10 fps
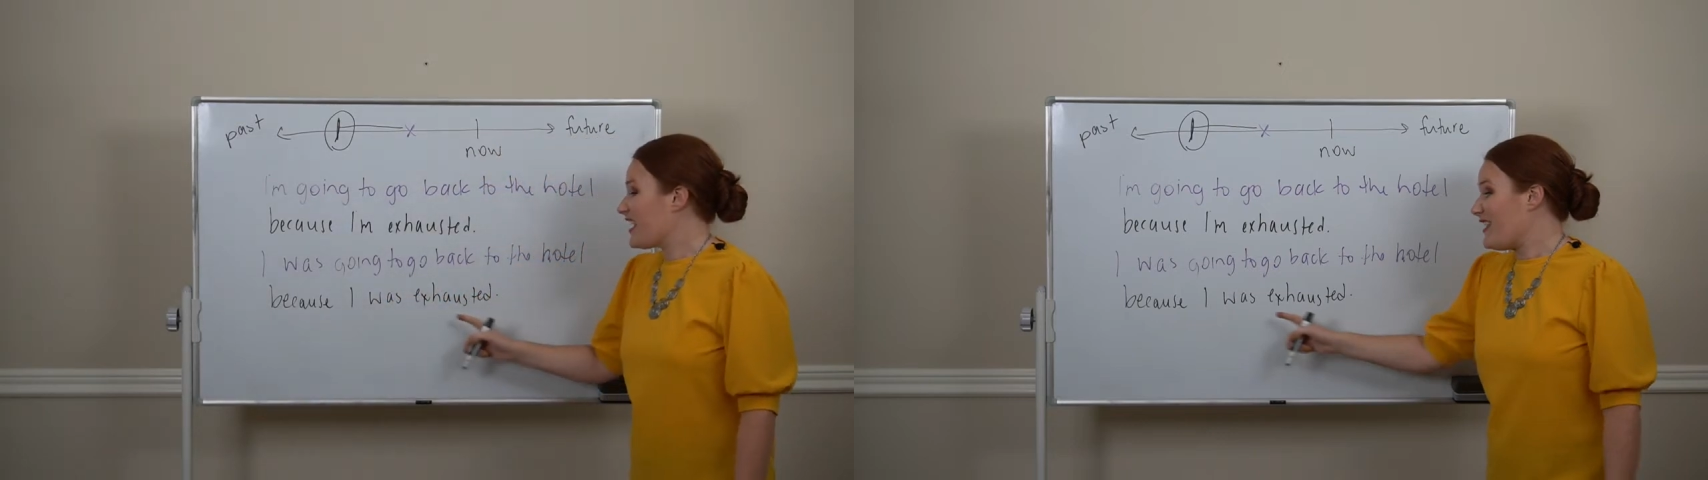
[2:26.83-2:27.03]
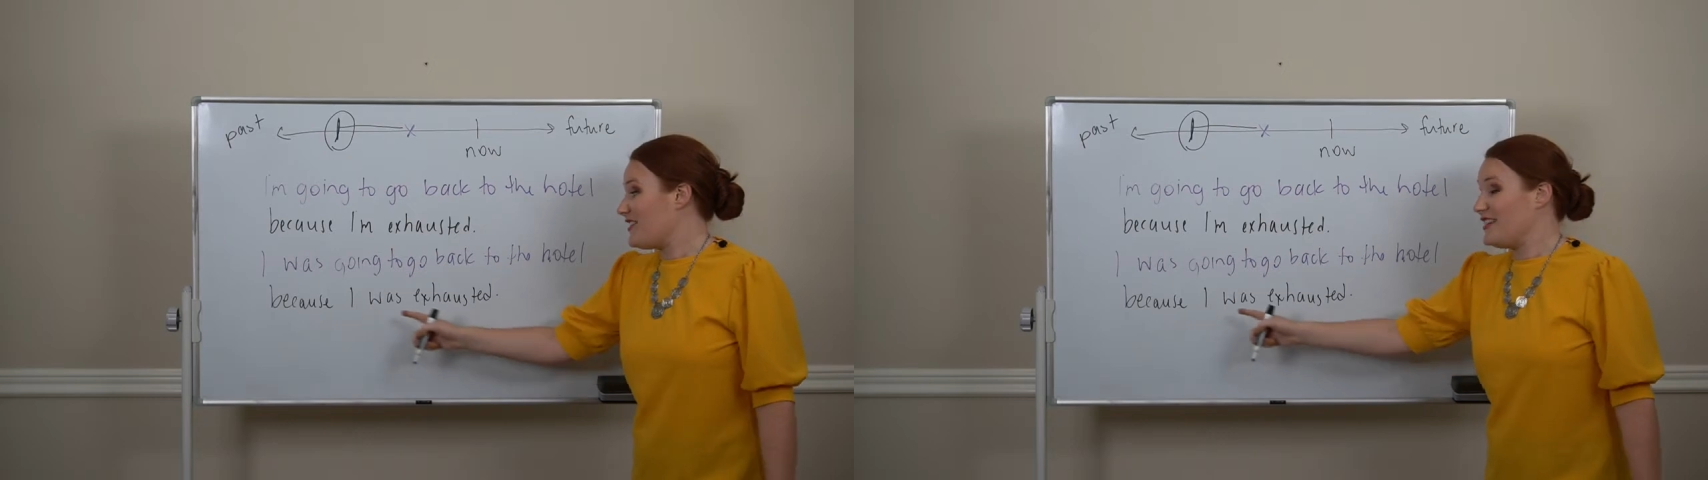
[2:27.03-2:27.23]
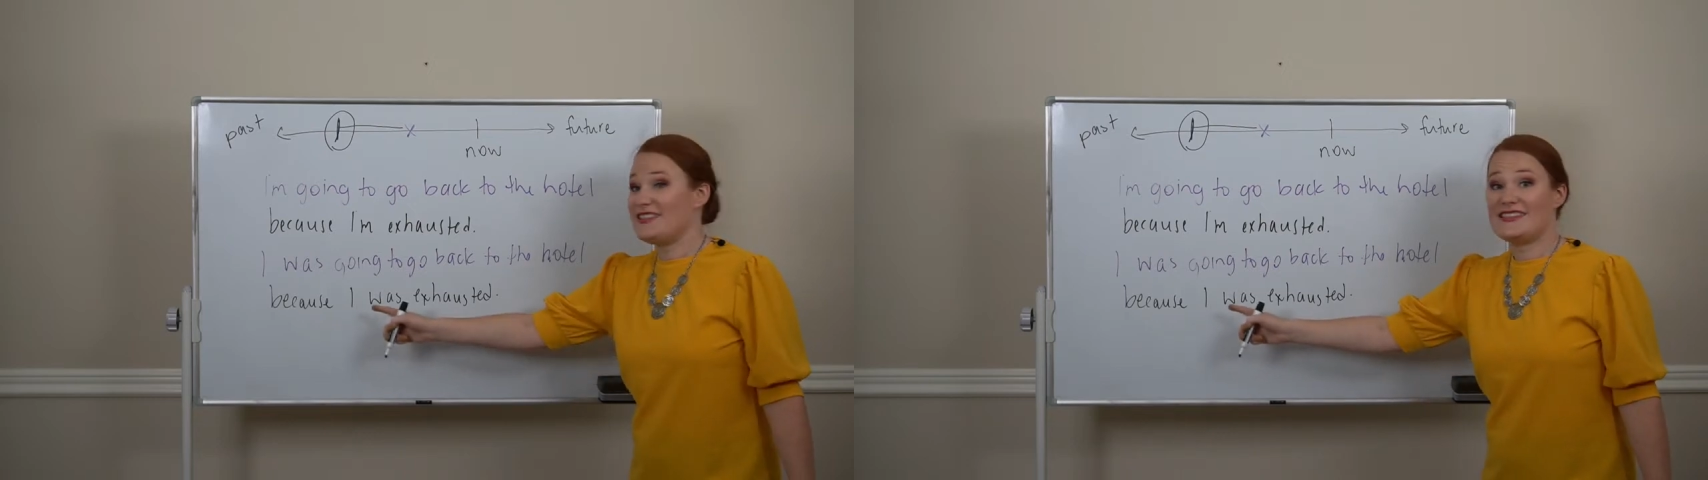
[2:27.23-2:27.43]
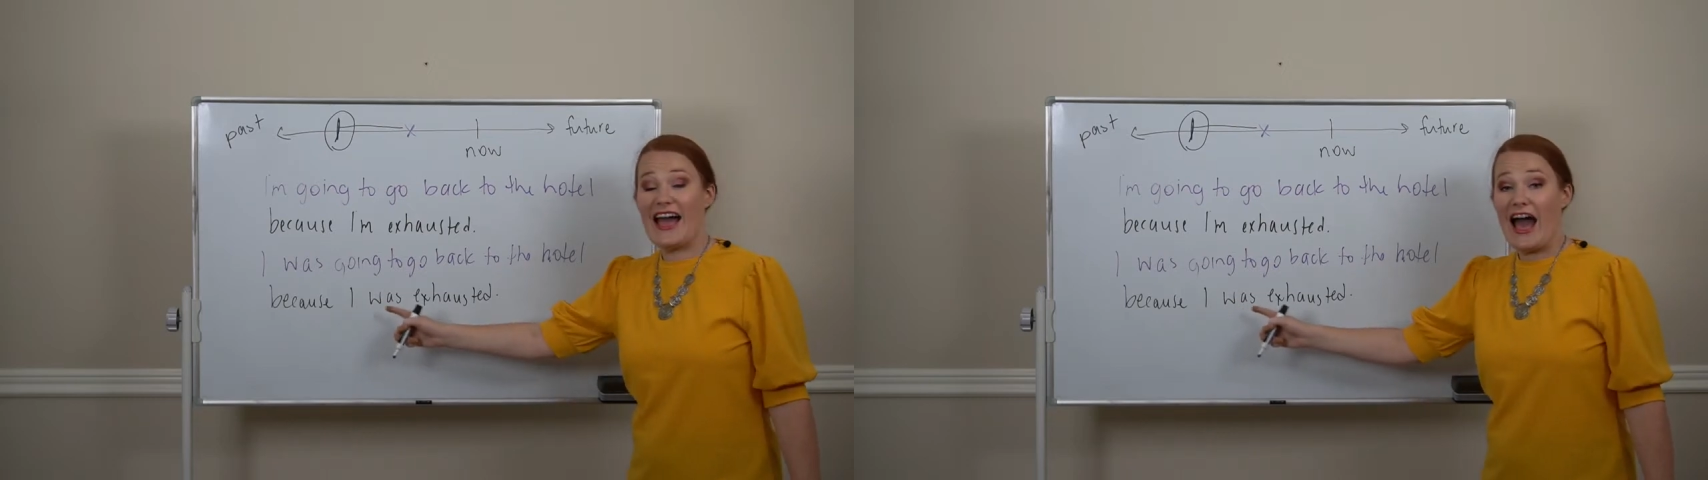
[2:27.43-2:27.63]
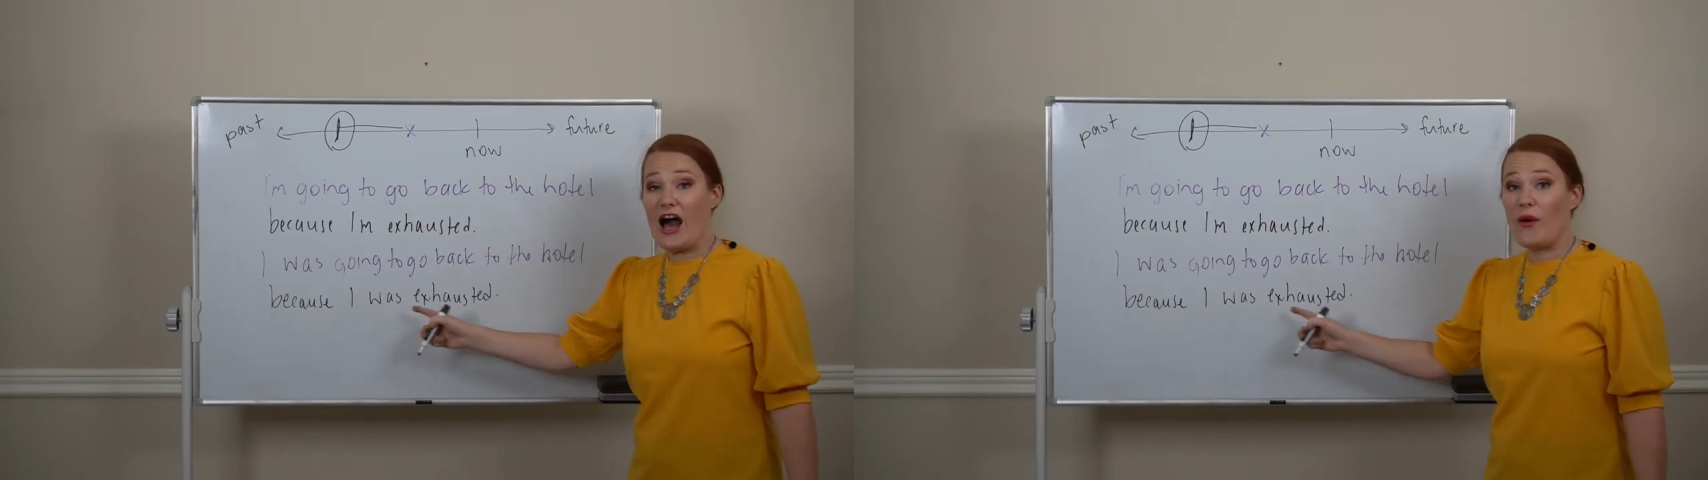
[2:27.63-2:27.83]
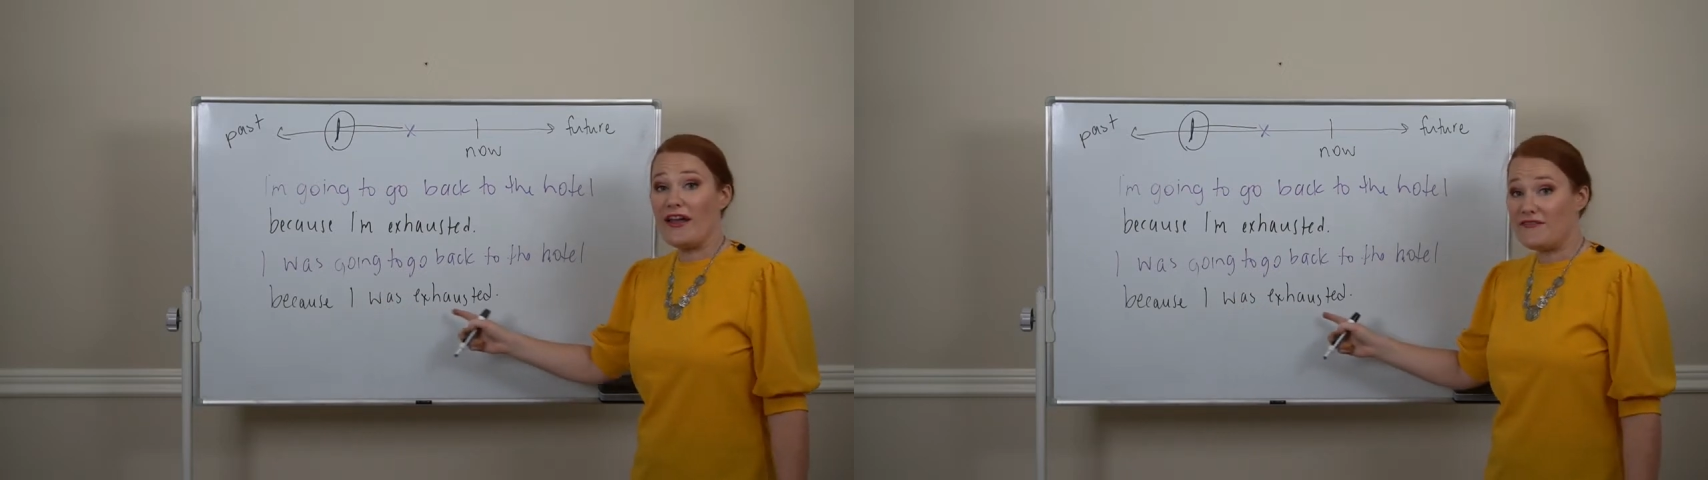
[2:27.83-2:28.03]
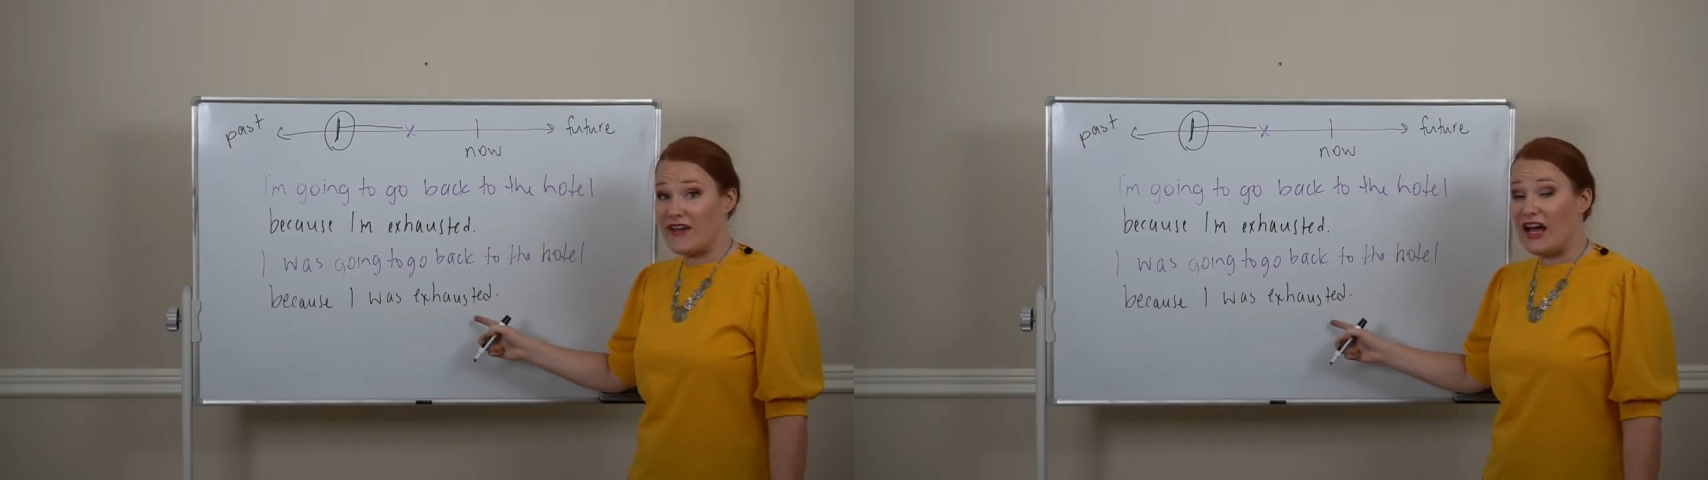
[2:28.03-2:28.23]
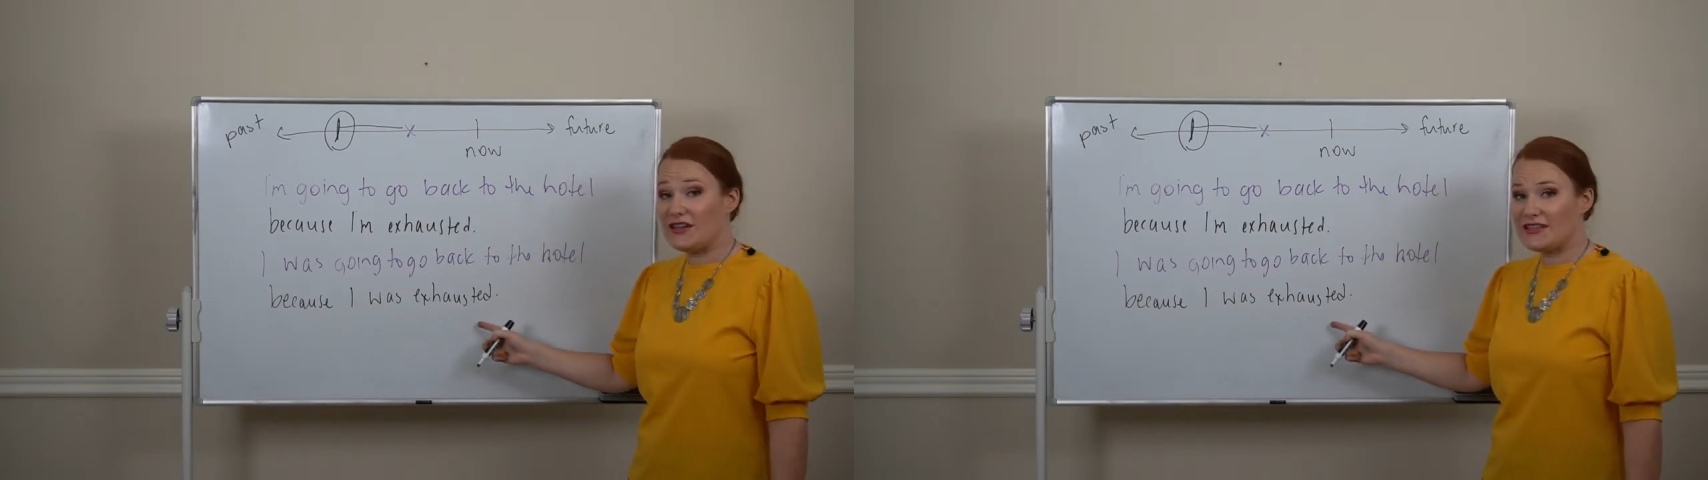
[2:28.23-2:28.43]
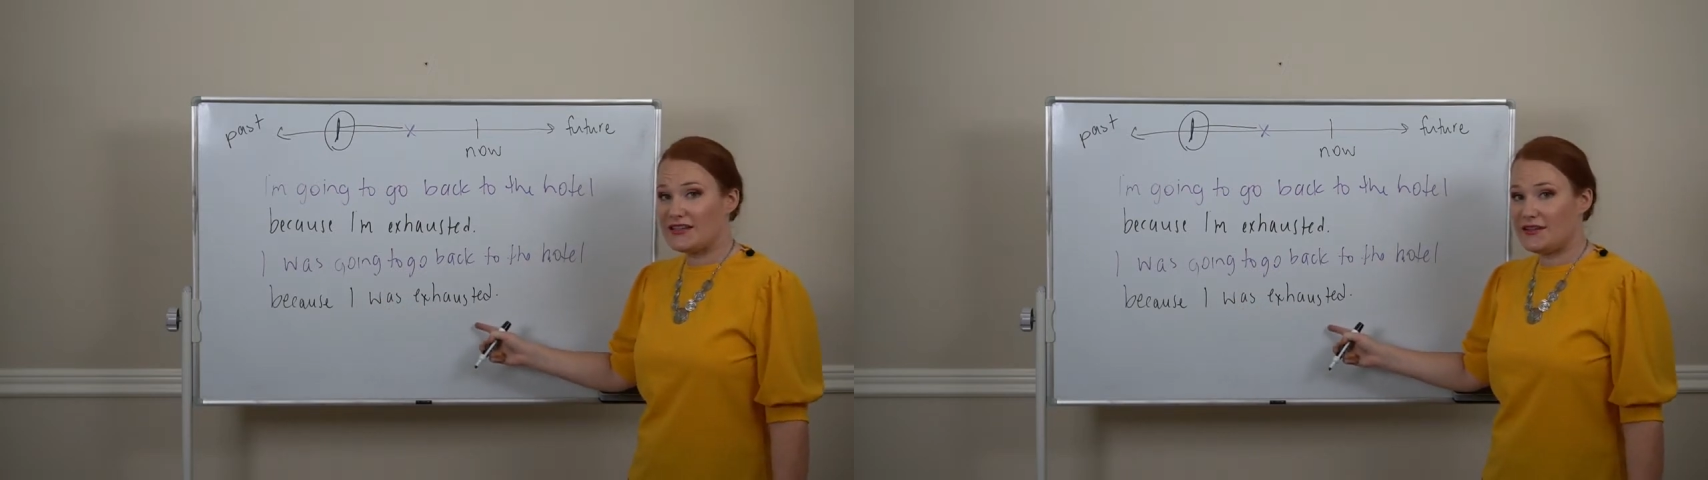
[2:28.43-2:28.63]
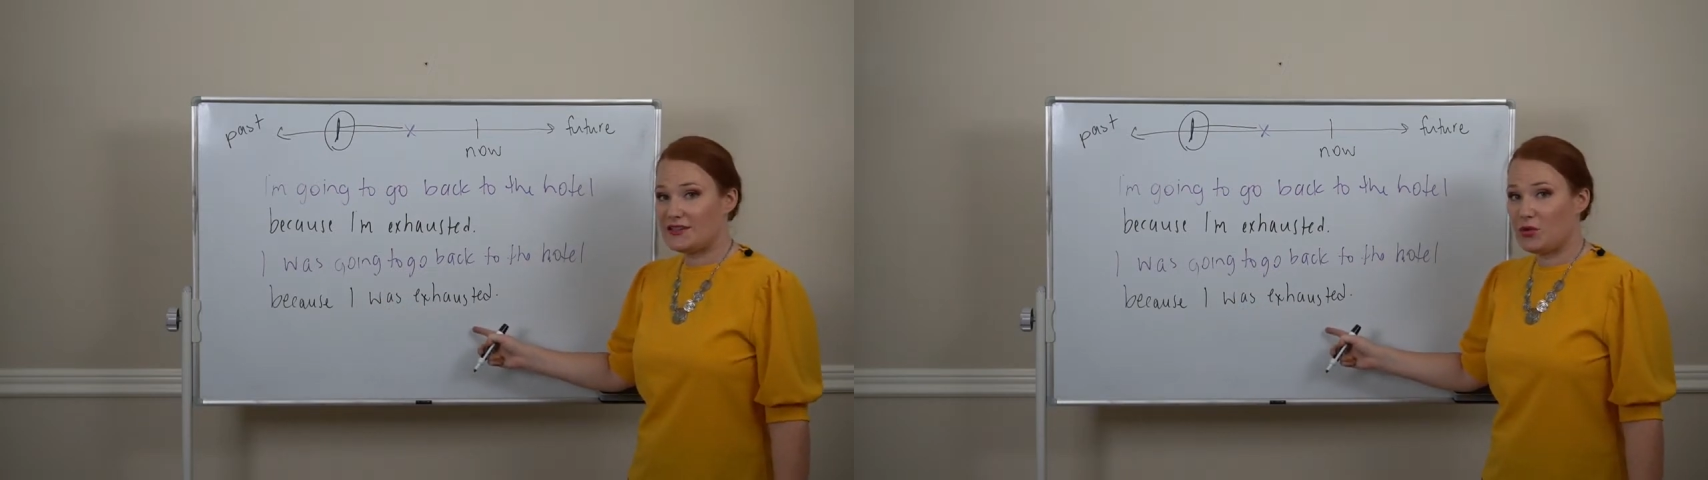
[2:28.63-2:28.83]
This is how I felt at this